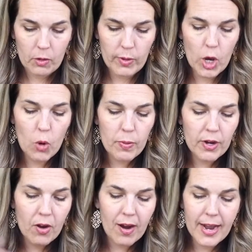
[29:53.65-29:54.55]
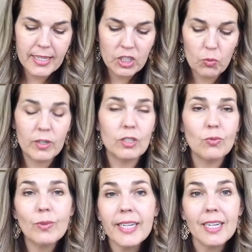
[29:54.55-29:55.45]
We open our eyes to what is
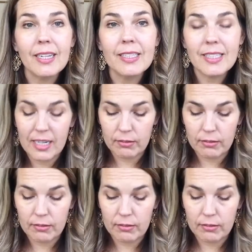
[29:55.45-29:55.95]
real instead